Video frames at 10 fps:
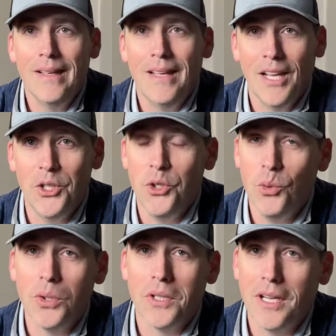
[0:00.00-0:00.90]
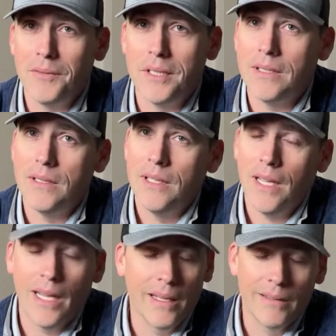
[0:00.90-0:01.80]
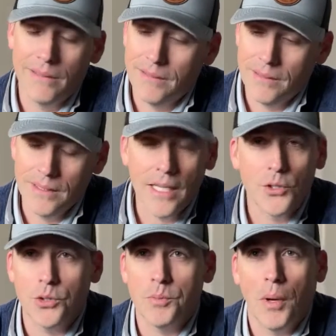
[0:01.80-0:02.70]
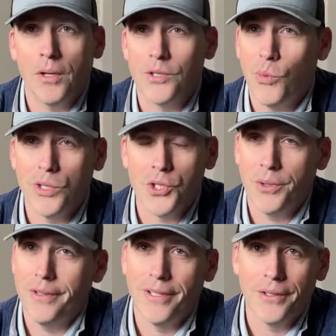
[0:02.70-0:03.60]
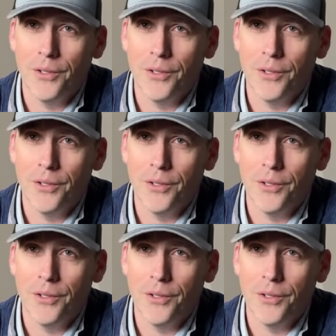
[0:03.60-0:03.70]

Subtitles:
and you will love it. And the dangerous part is once you're in there,